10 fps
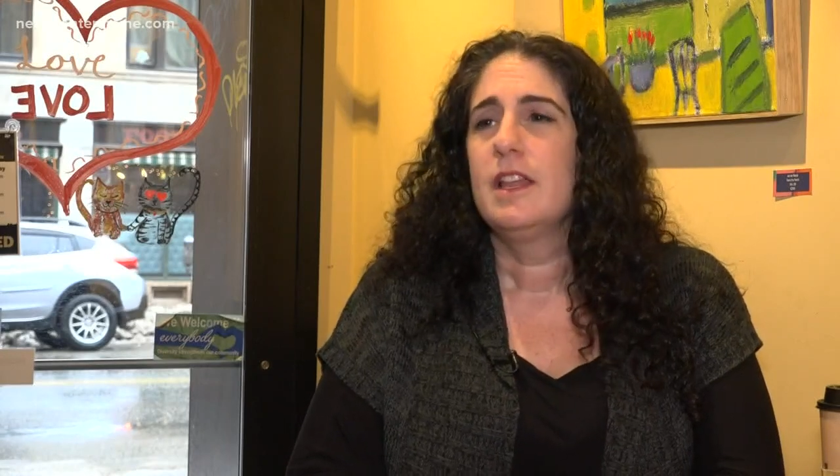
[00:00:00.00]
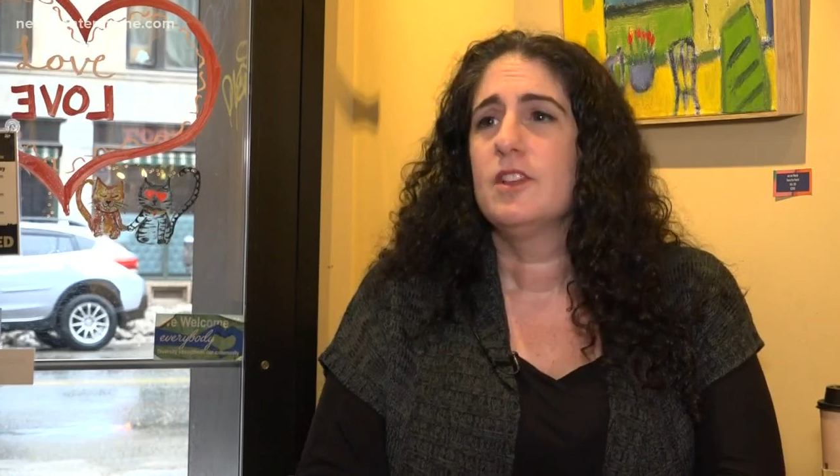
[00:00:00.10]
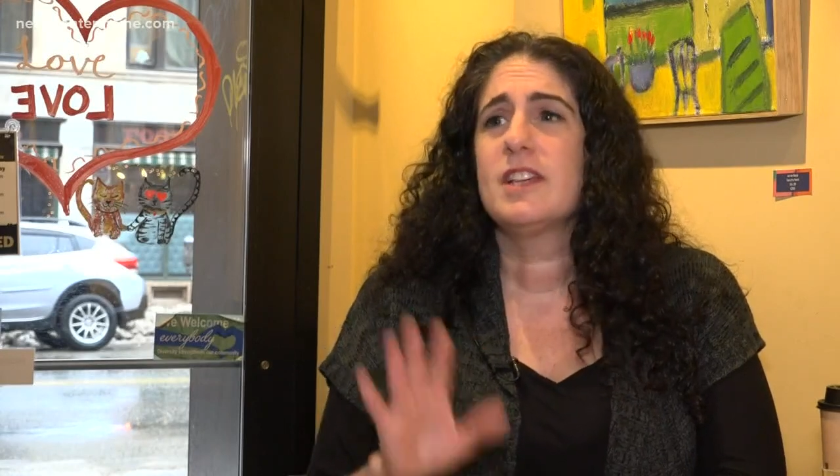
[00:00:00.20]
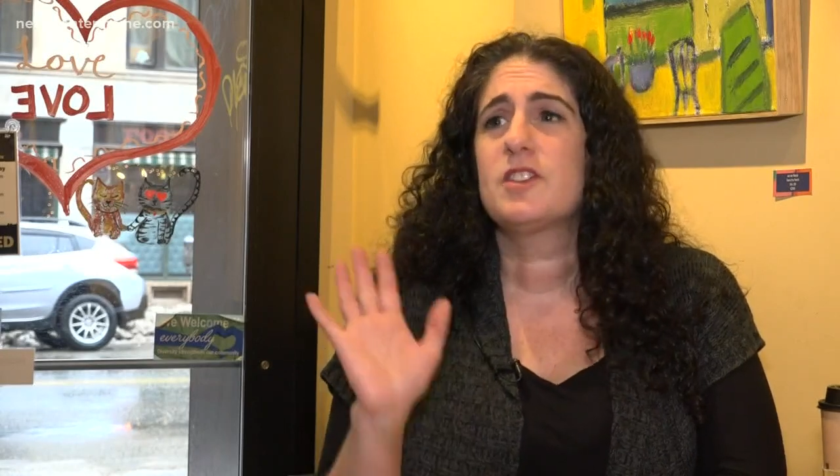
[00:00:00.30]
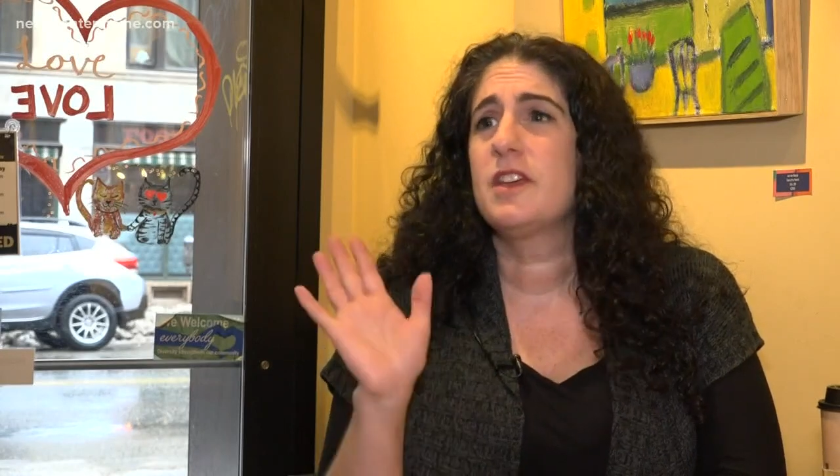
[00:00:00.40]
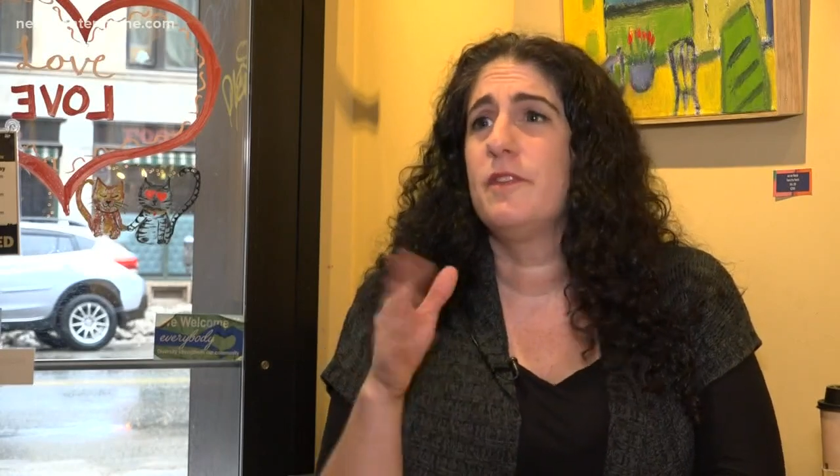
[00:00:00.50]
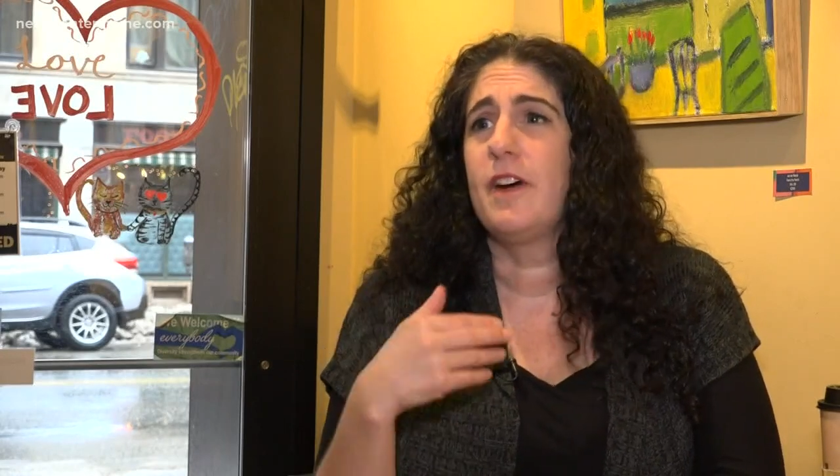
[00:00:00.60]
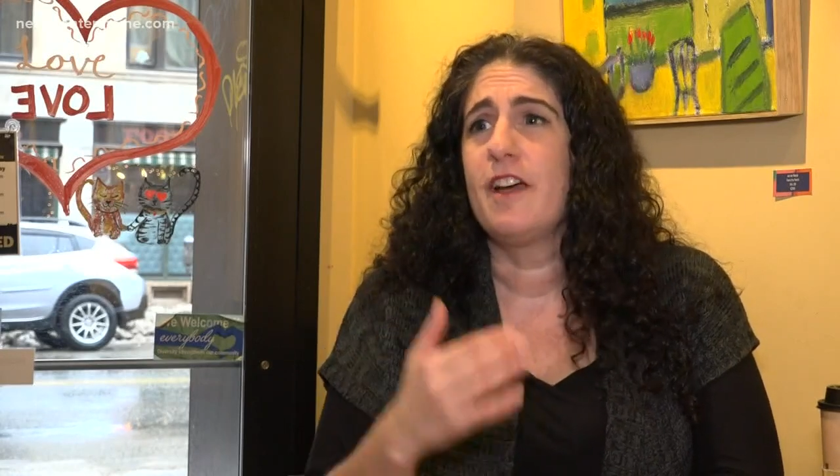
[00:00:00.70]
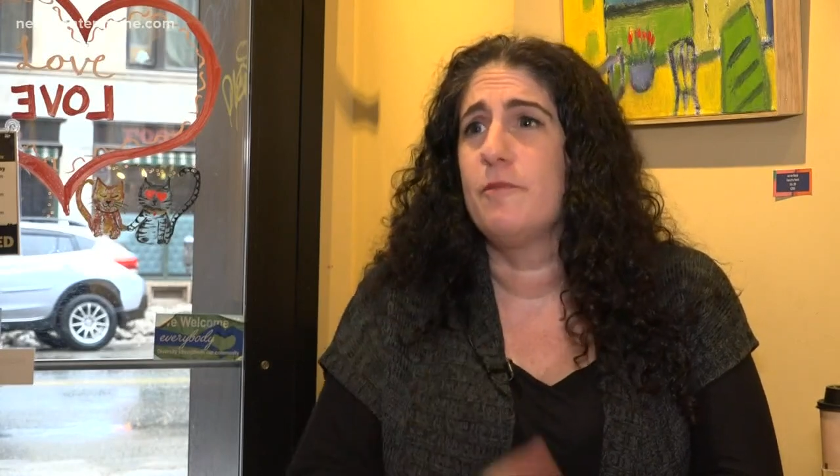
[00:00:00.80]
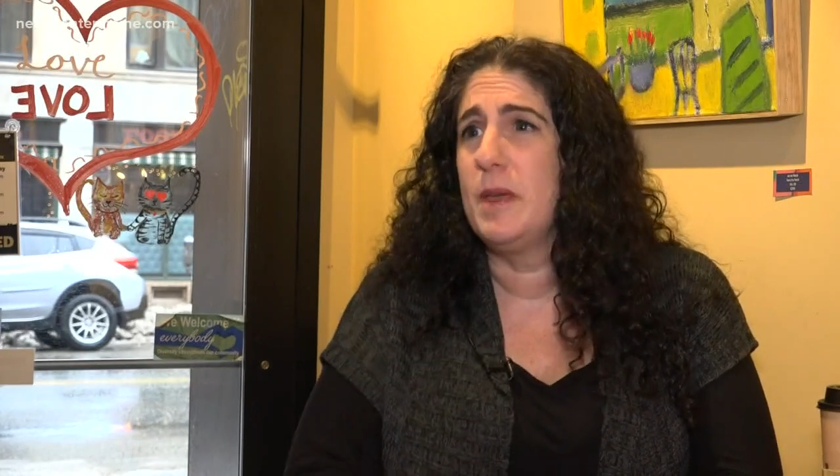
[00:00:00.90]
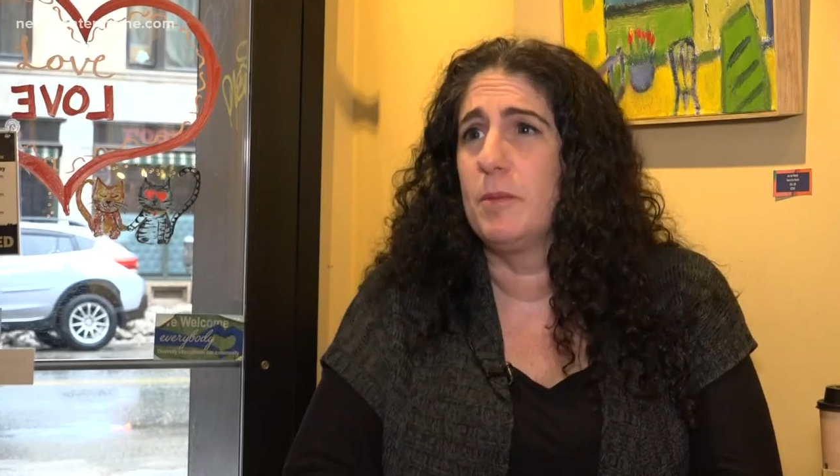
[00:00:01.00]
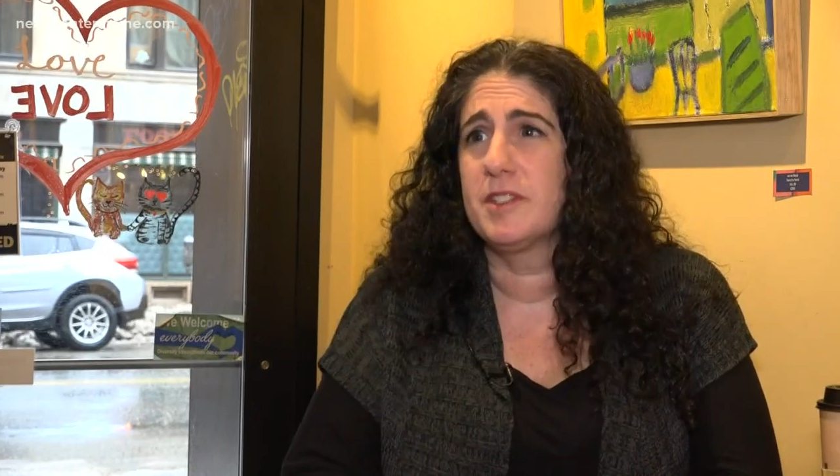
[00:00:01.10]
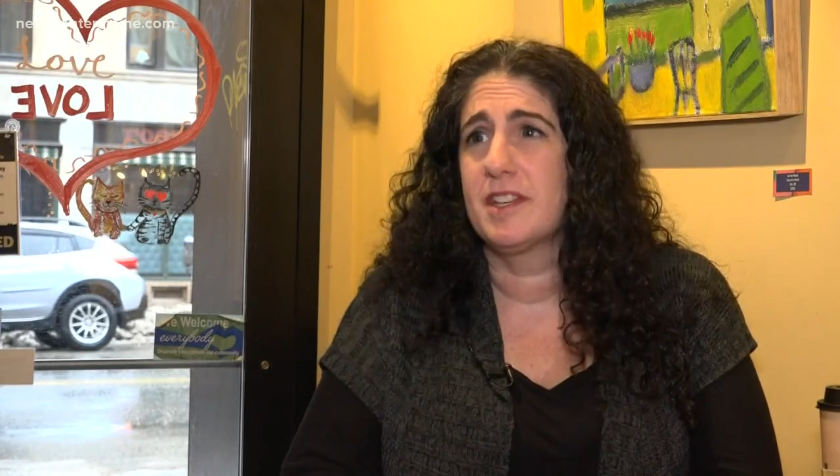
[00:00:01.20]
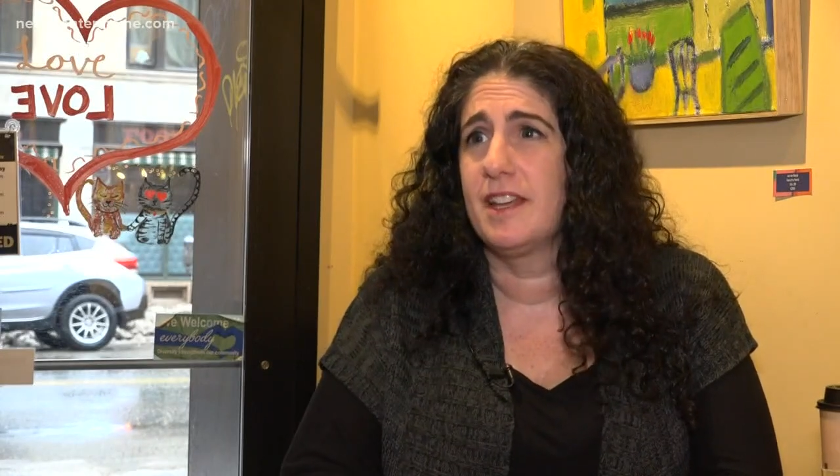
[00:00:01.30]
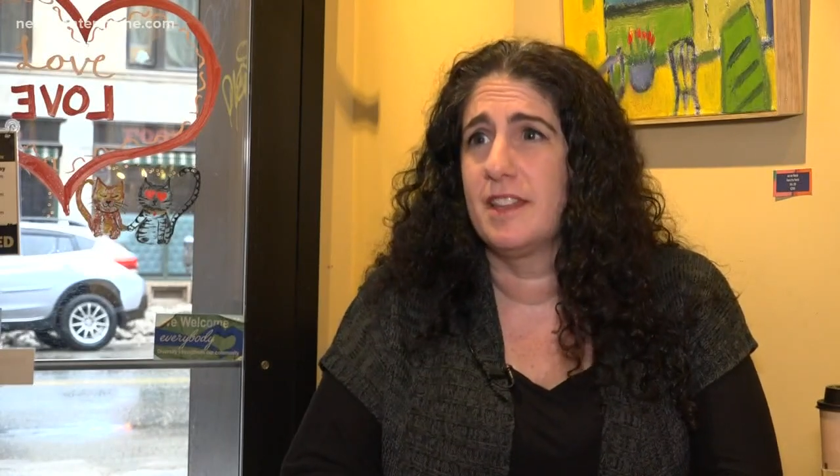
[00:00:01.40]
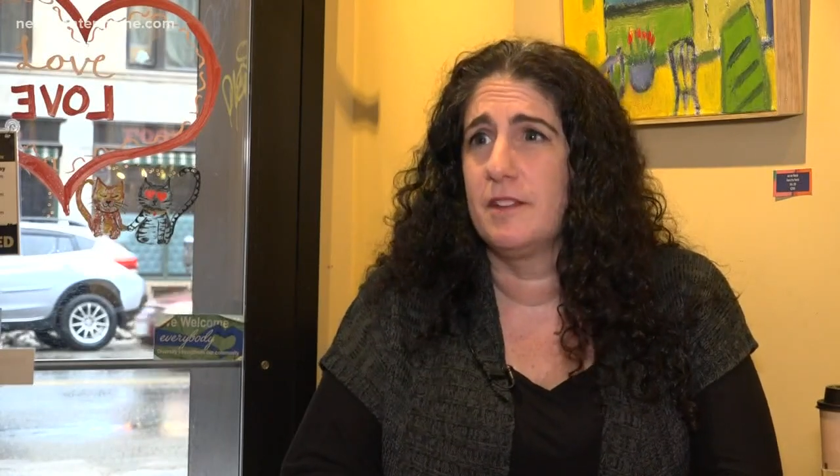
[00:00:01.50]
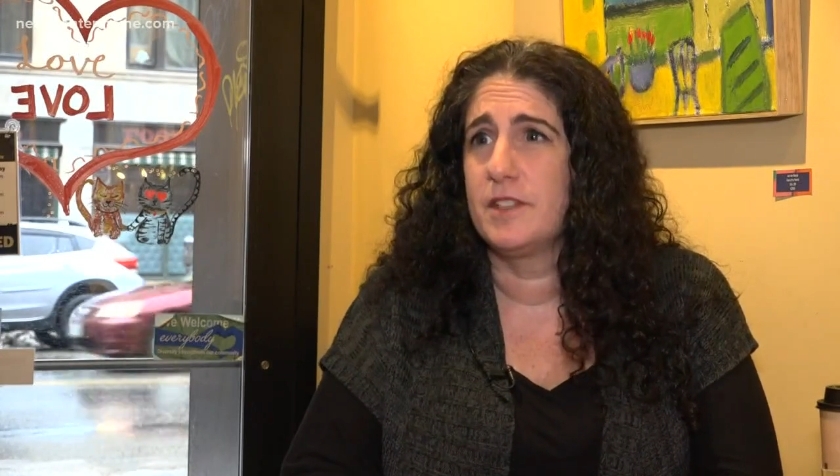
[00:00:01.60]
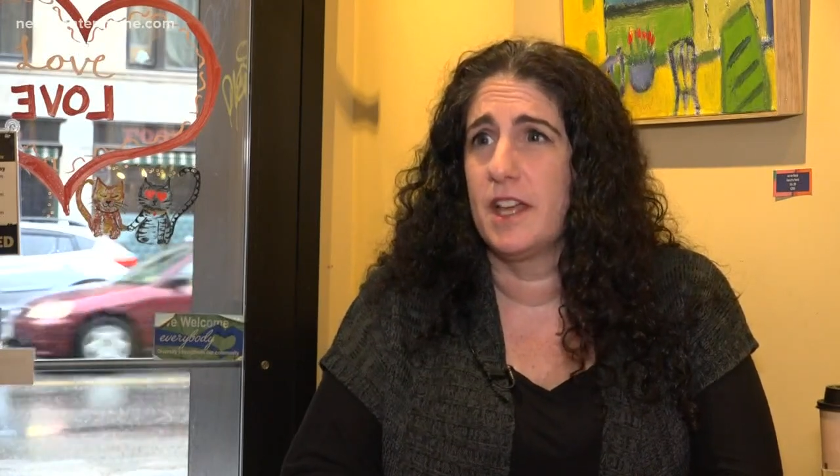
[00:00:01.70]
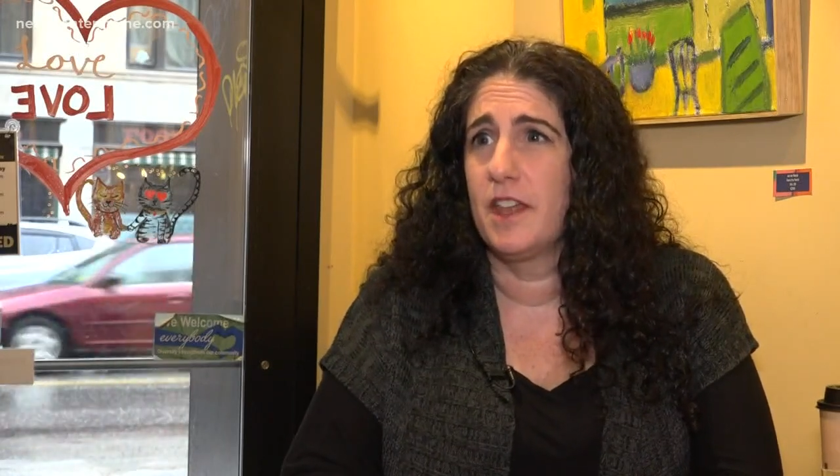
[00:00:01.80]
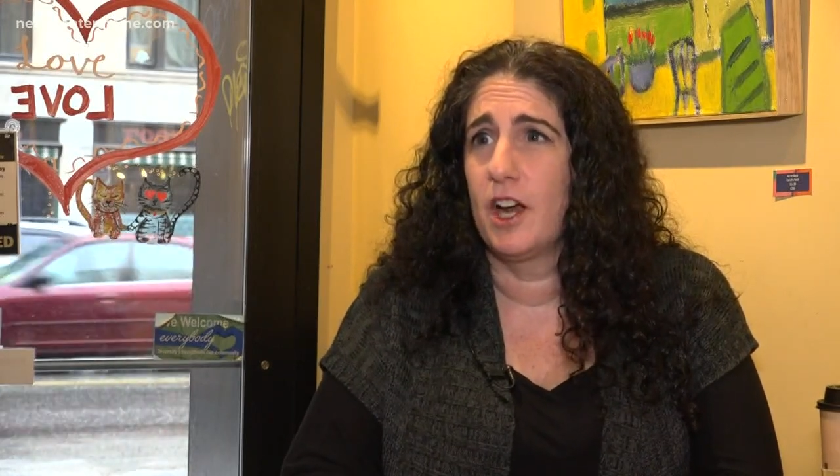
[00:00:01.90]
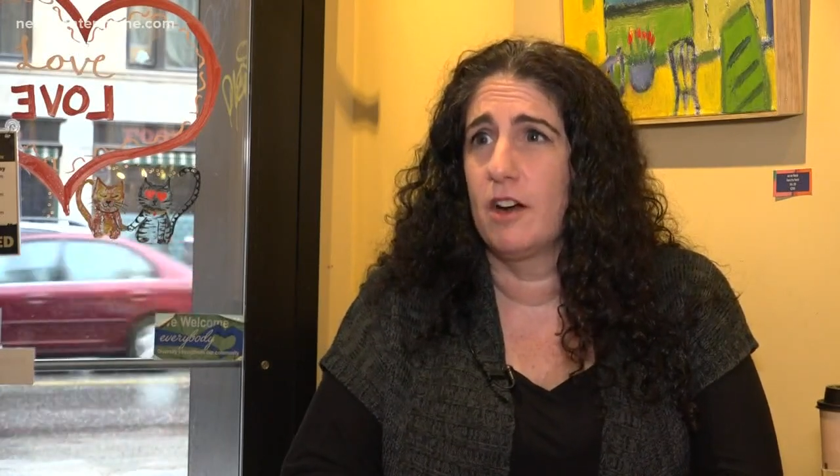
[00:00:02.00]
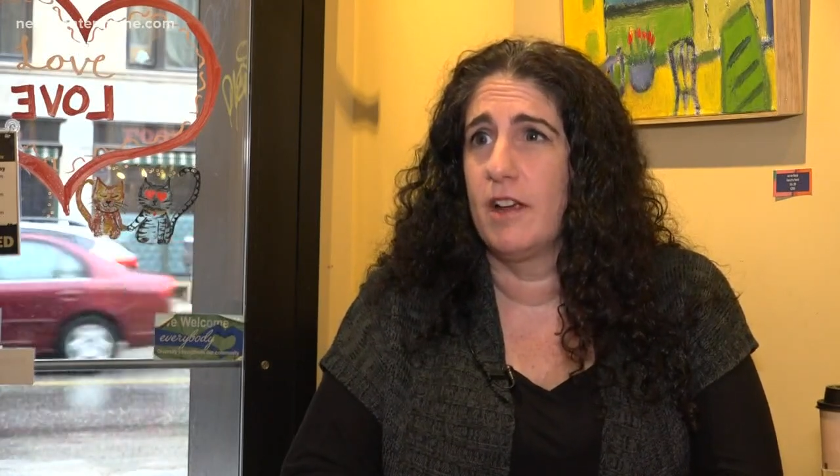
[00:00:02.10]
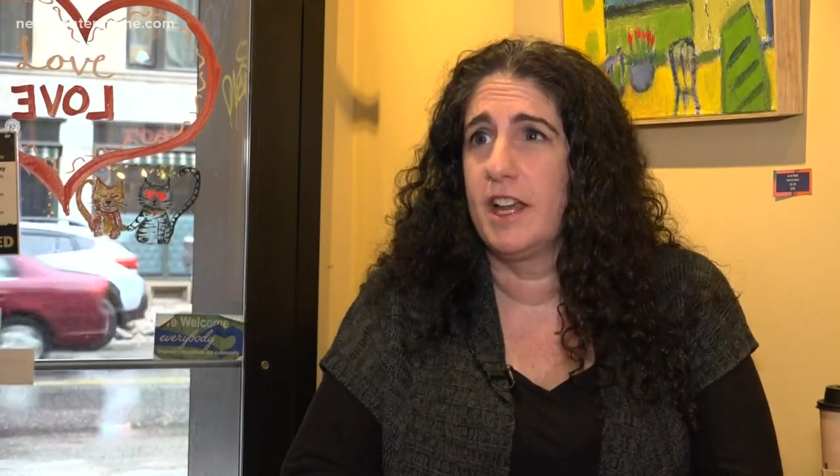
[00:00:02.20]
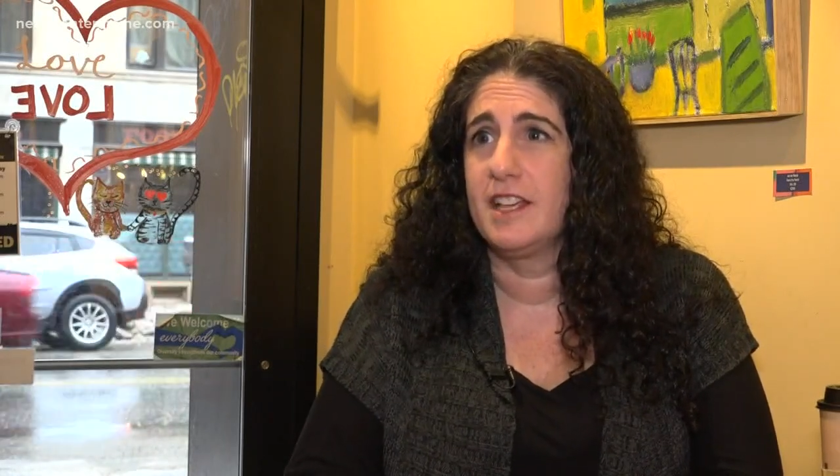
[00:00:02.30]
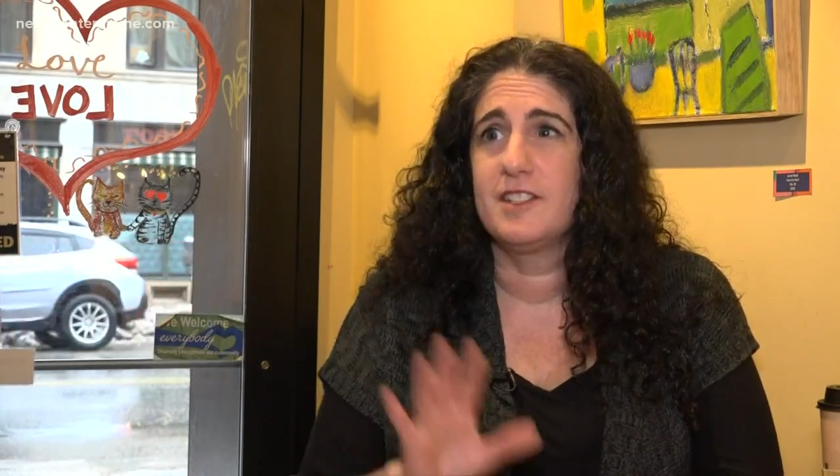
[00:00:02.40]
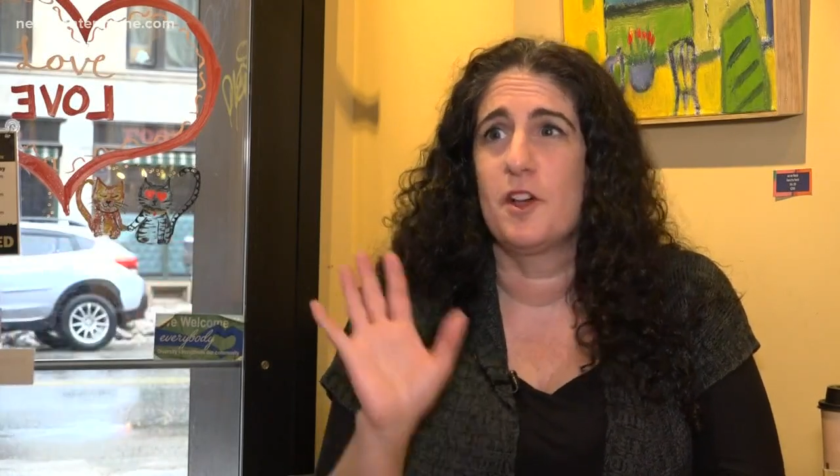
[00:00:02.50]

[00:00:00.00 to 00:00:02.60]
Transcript: There's actually five people tonight that have done that already,